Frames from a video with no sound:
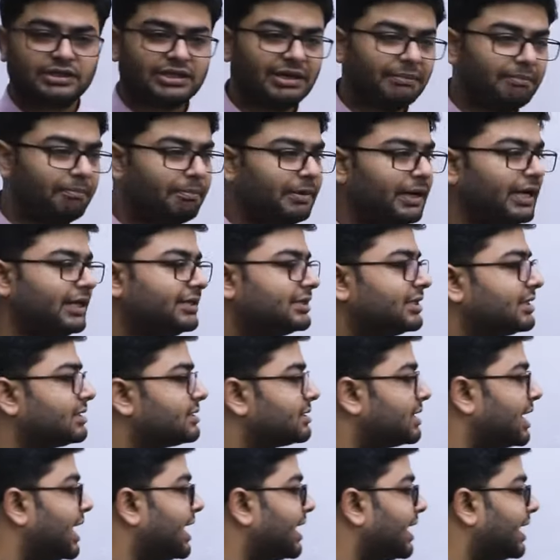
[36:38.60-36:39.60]
Simply,
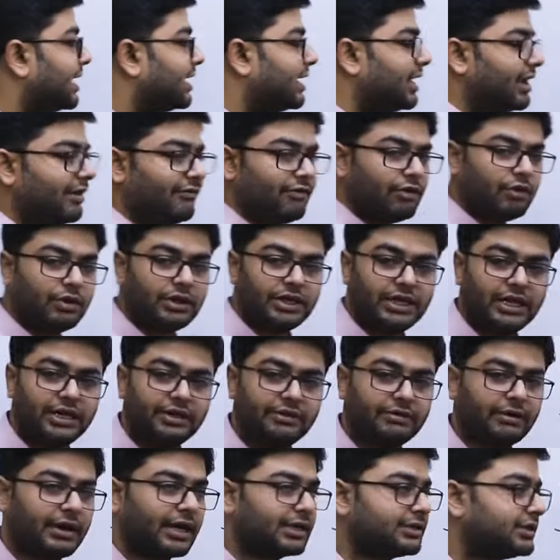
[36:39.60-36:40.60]
just like I gave you in the
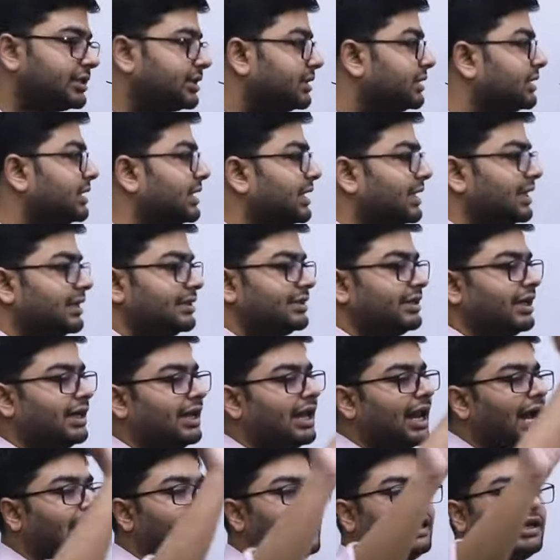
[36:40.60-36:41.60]
introduction, the
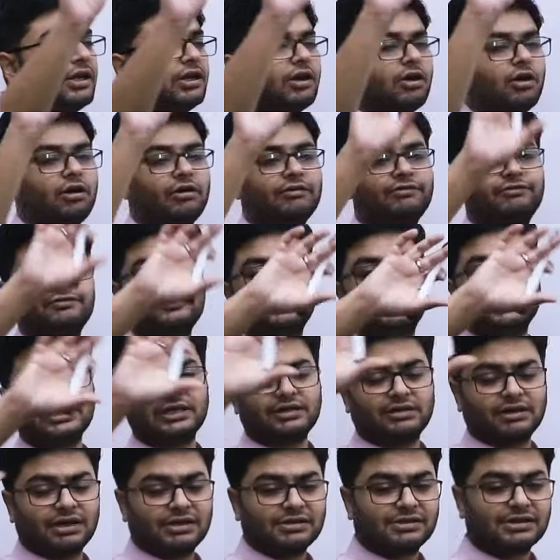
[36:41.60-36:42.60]
light of
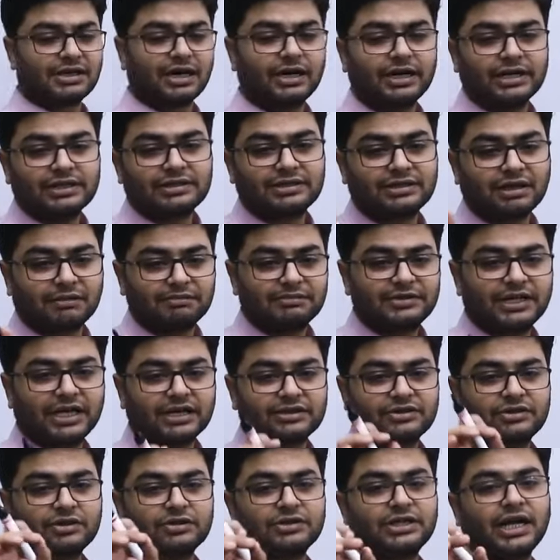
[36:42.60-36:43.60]
general studies
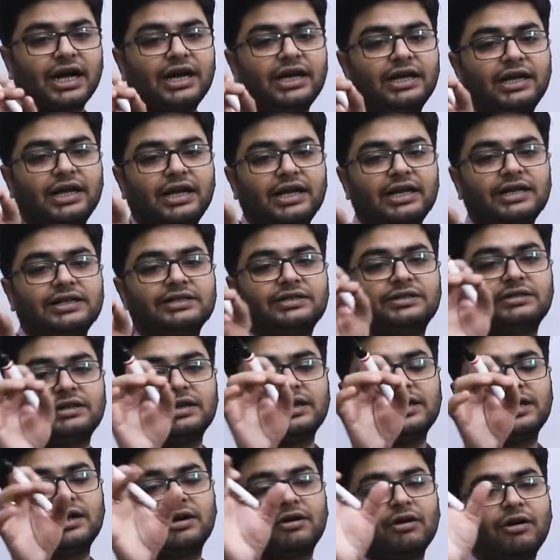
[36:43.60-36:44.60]
subject, society,
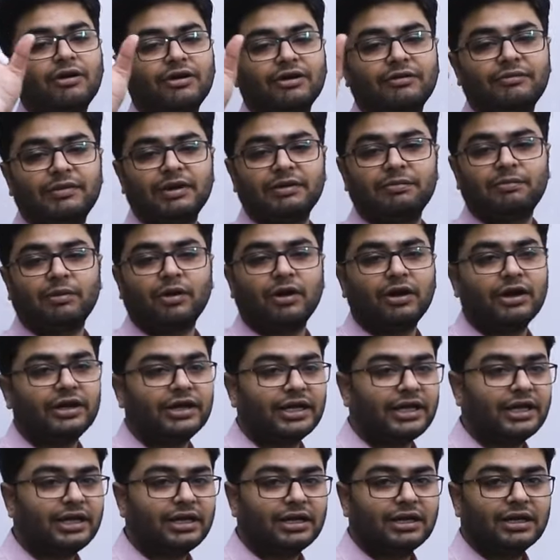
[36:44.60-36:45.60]
history, economy,
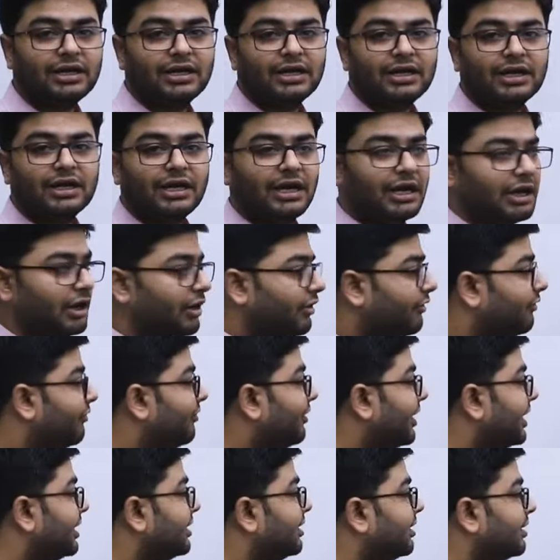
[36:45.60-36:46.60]
polity,
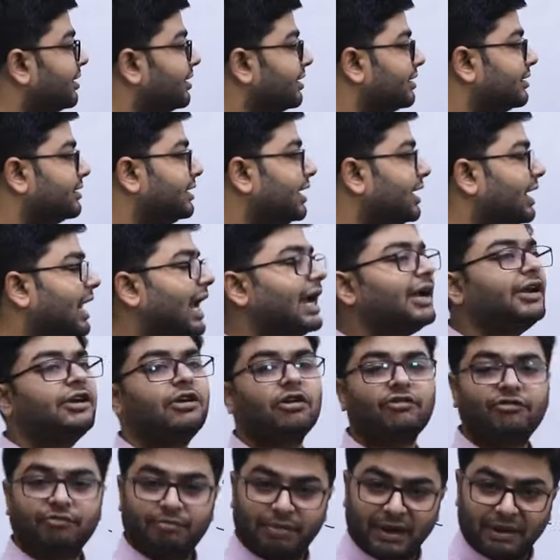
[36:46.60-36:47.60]
with the
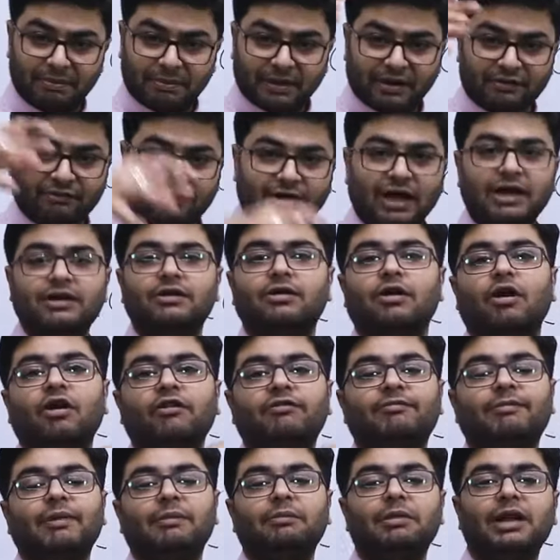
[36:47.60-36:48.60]
light of paper one
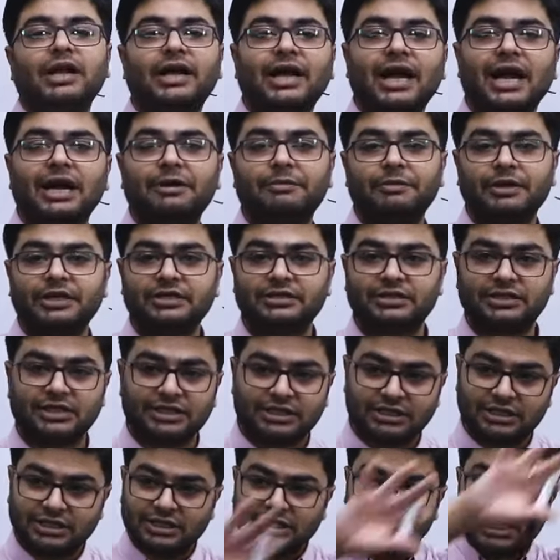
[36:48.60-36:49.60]
of public
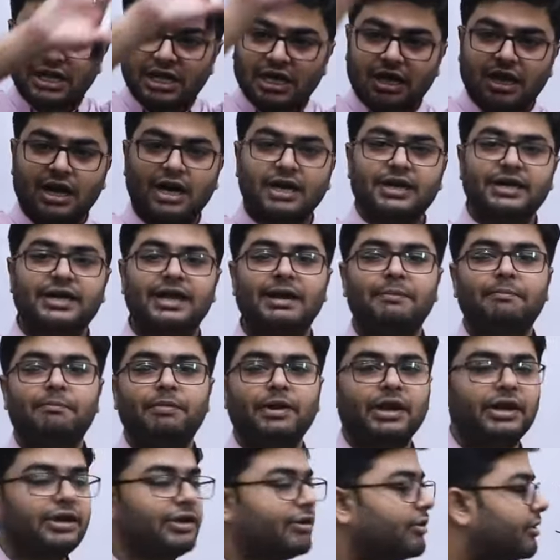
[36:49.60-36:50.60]
administration,
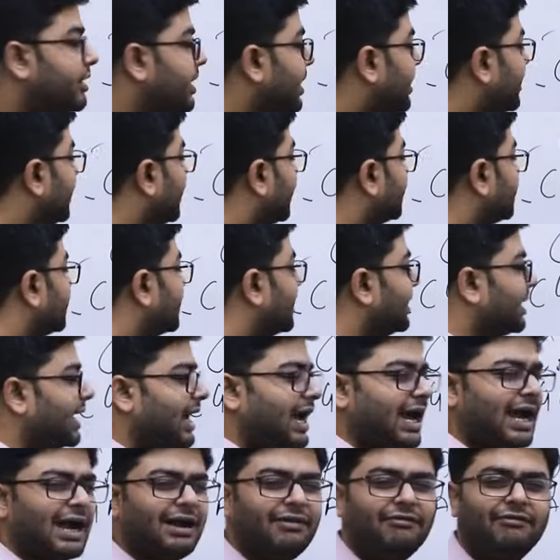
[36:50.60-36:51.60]
contemporary orientation,
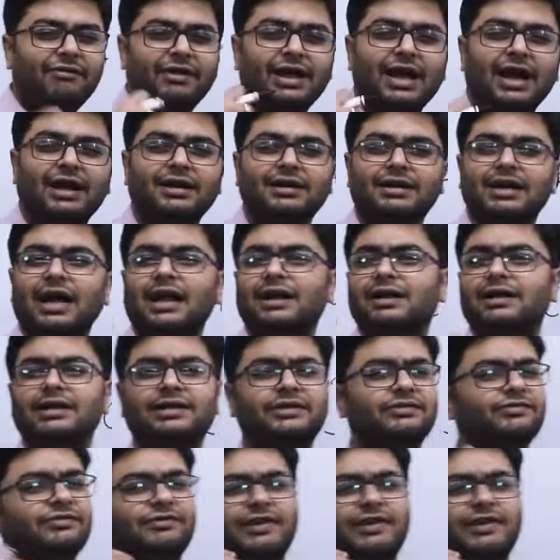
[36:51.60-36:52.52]
and we are done. It's